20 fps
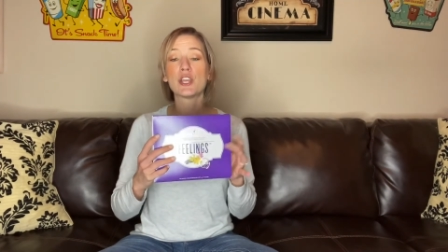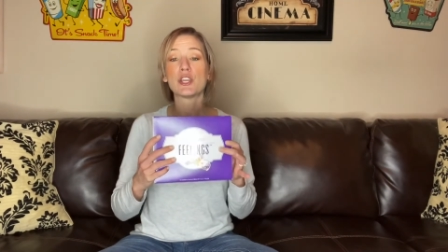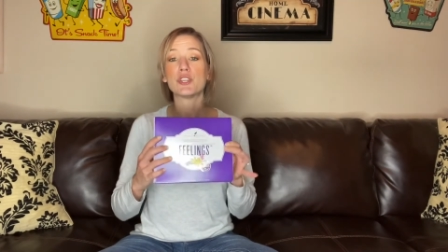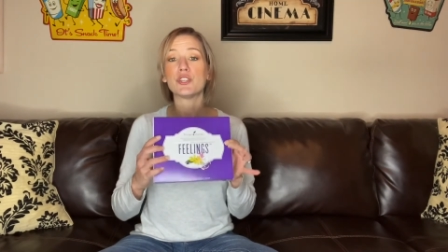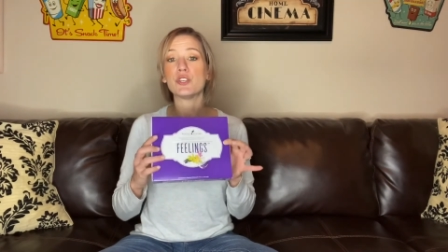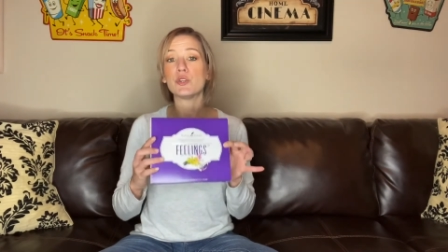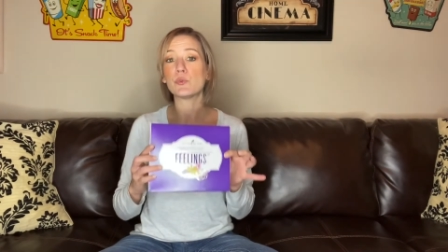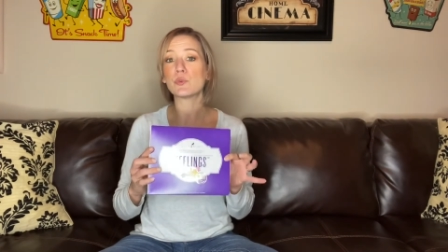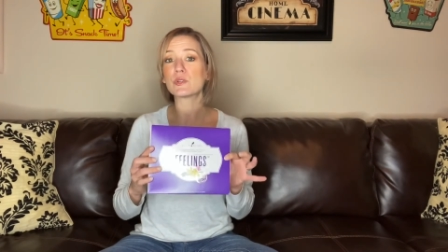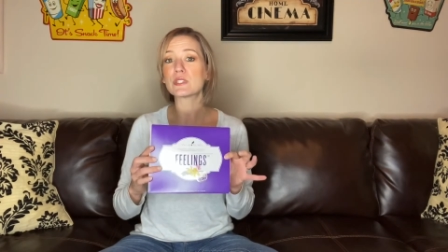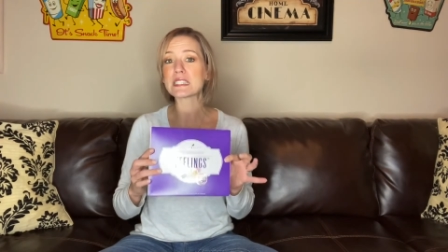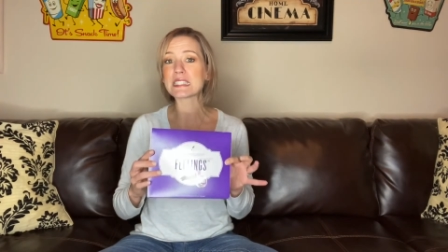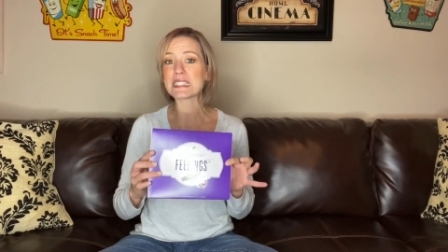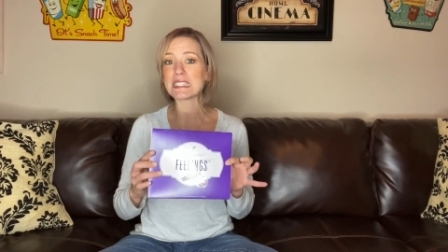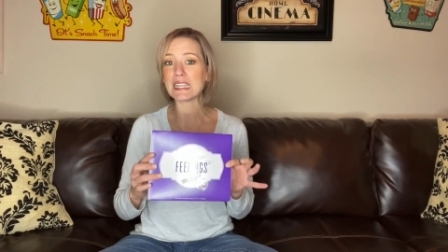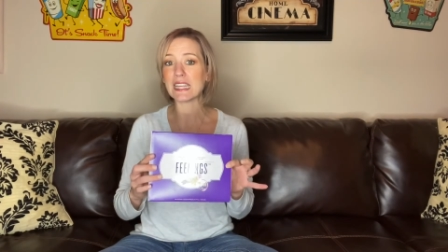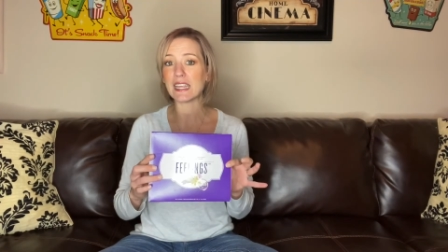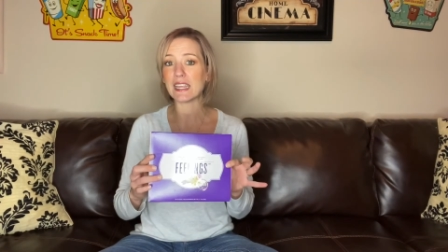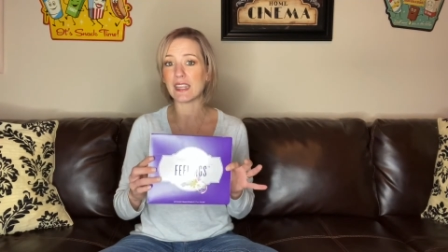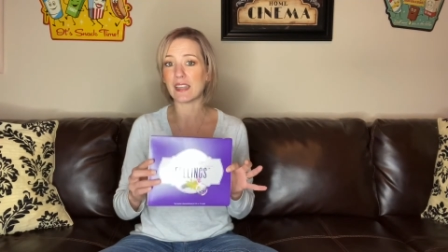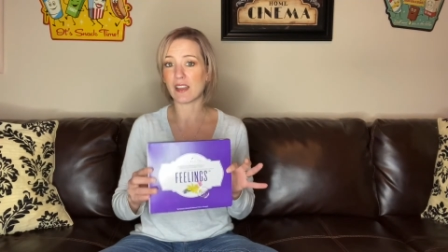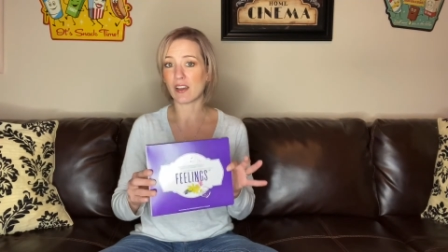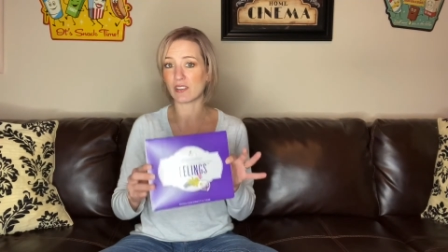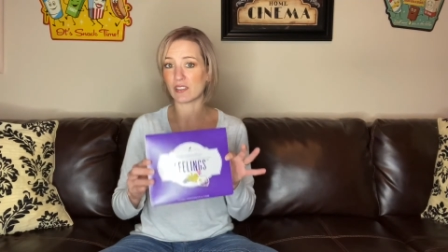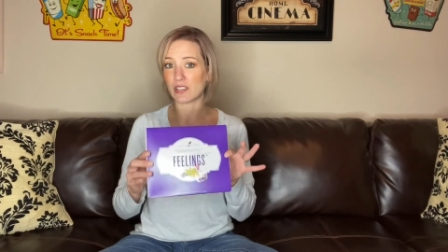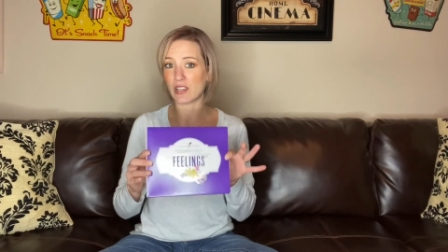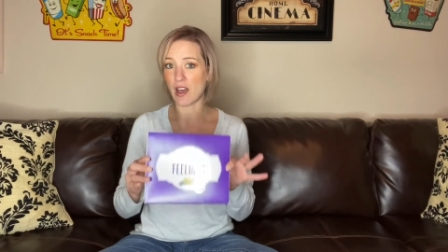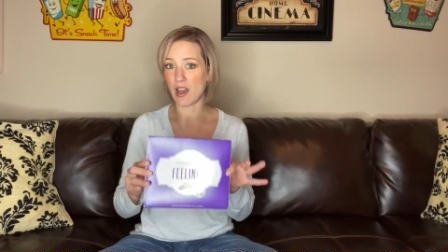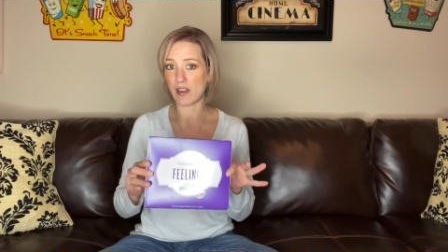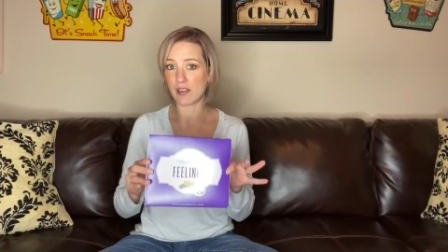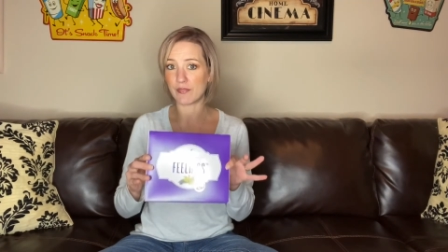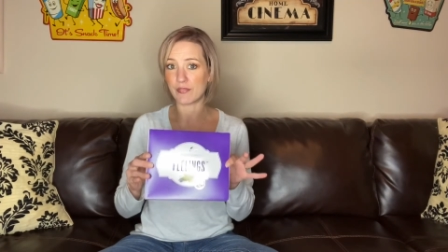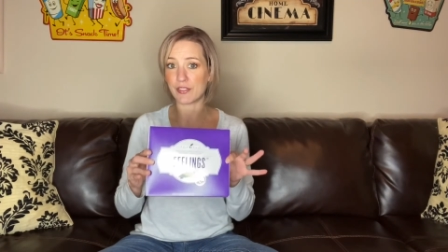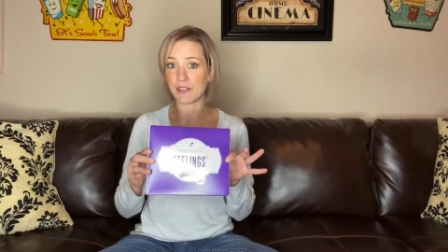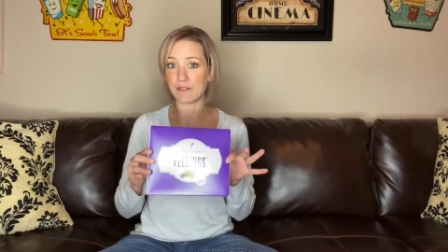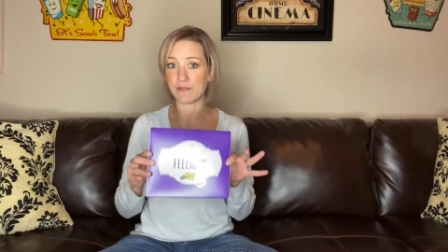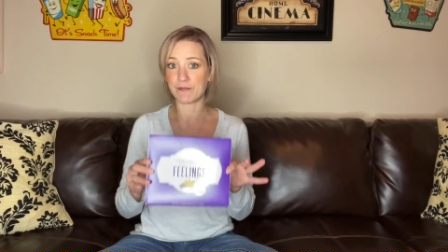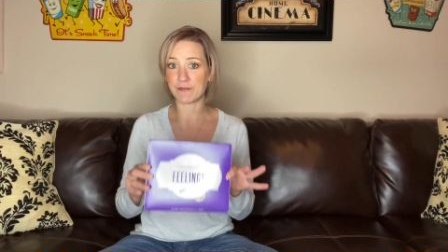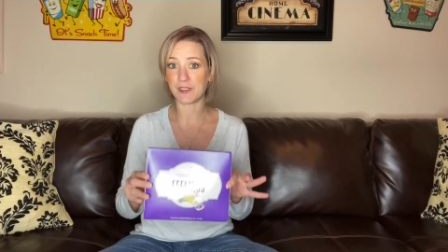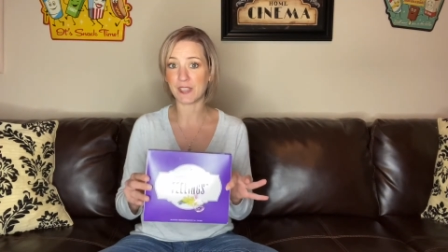You will see a lot of
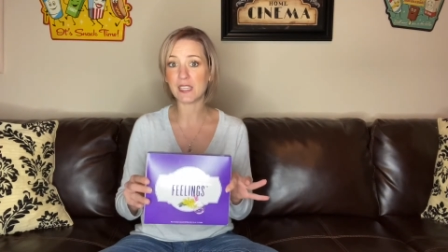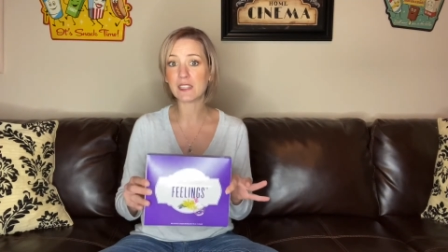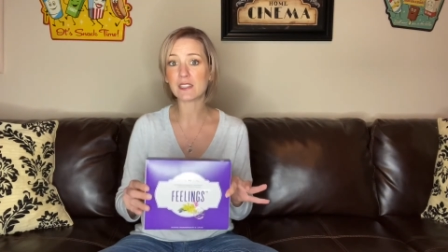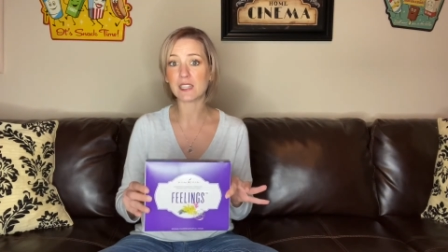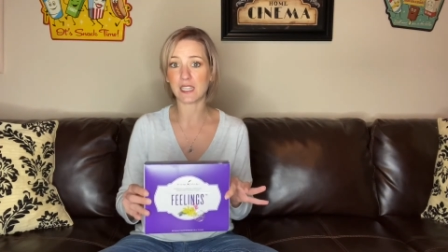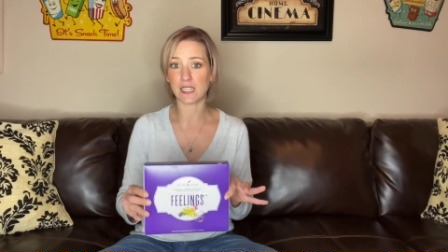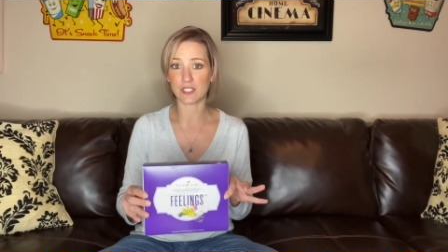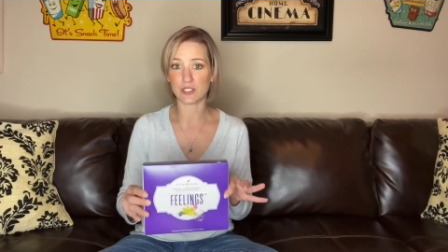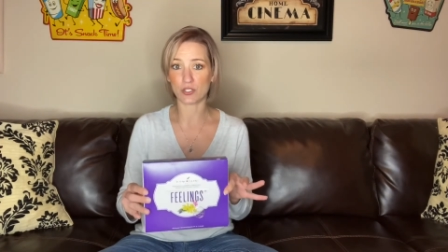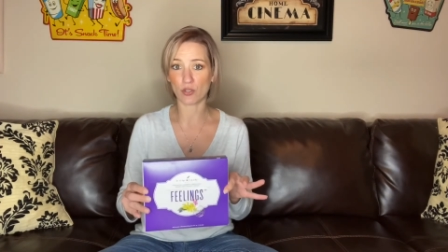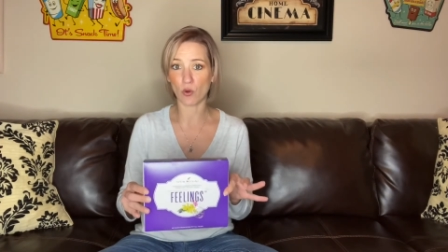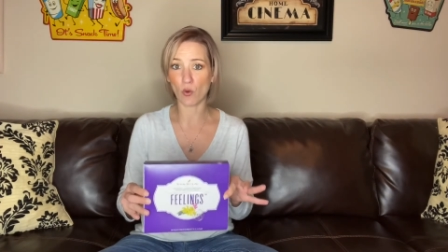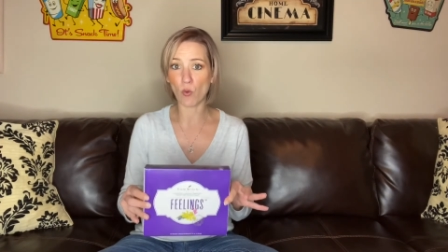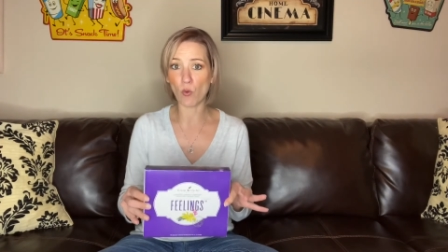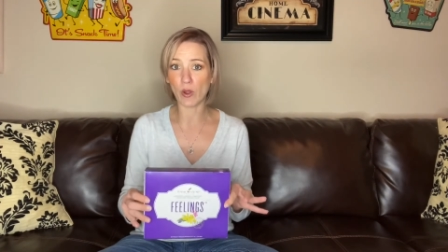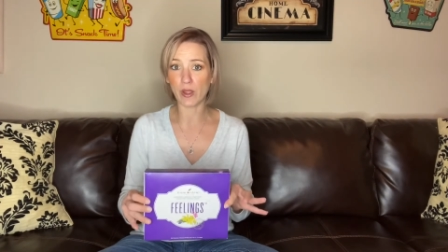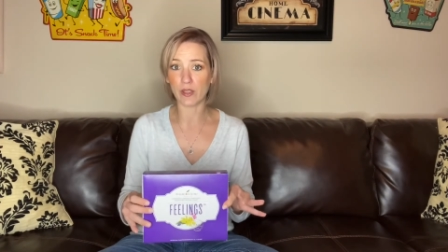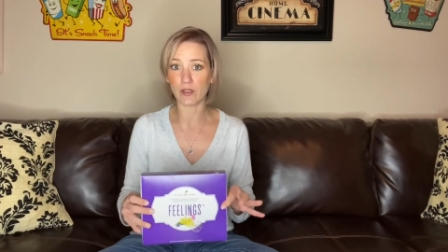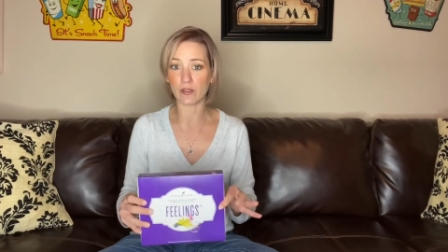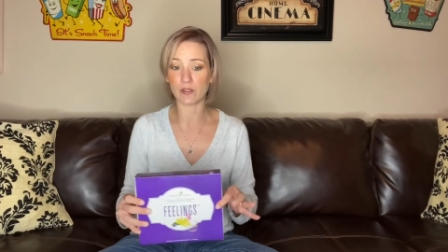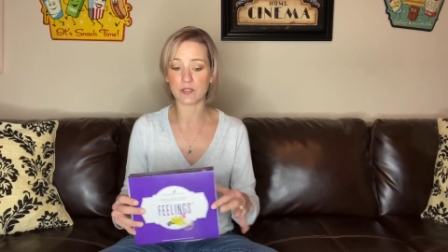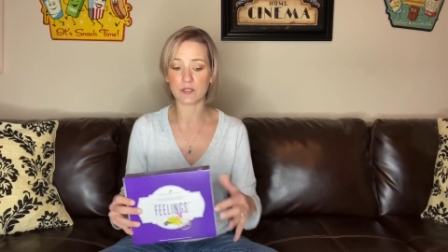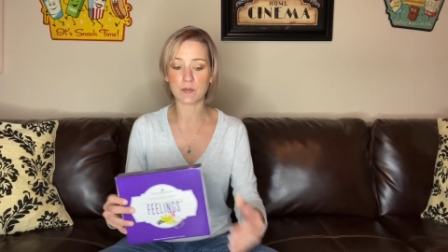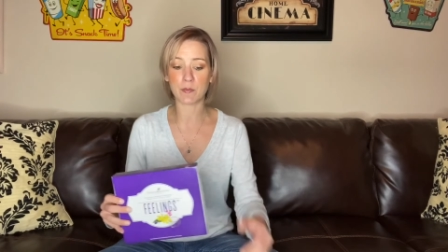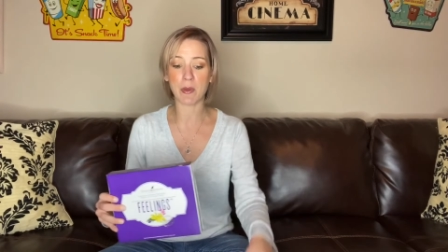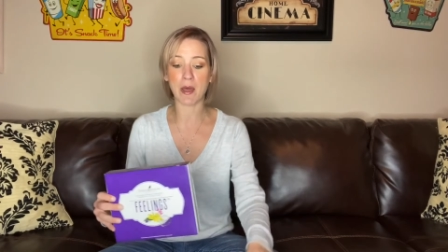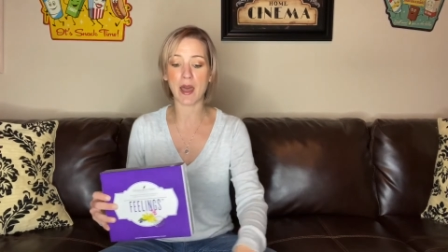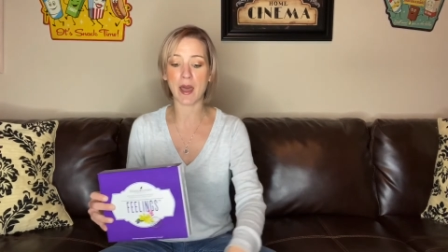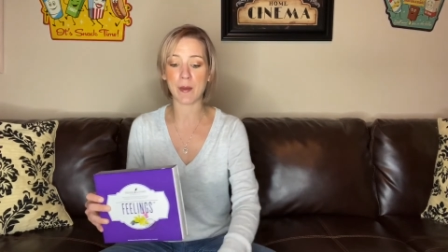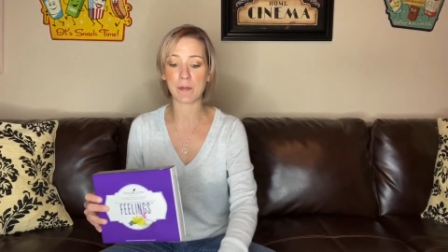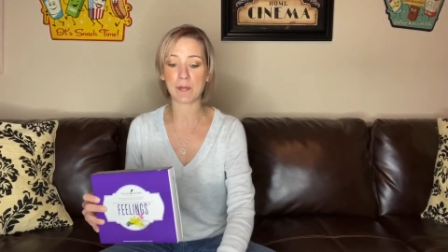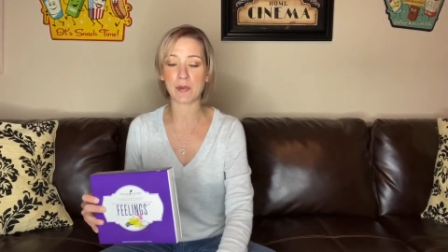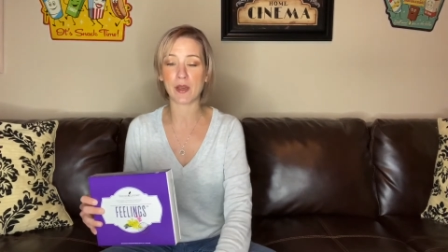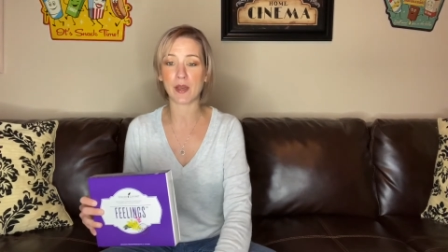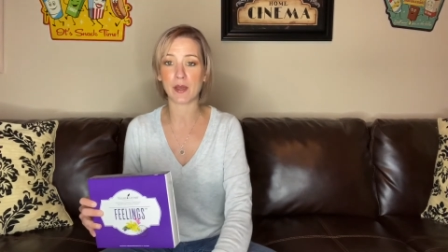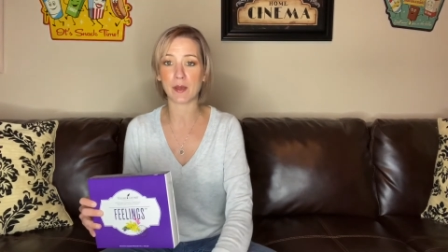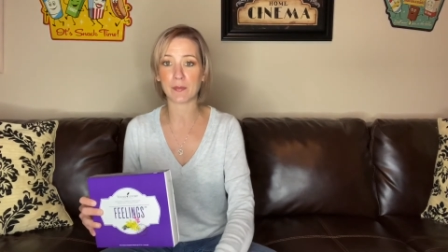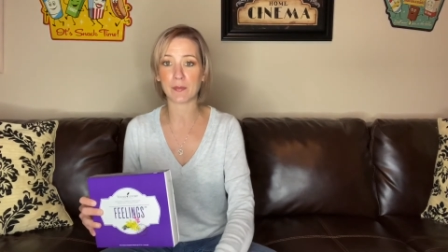the feelings oils pop up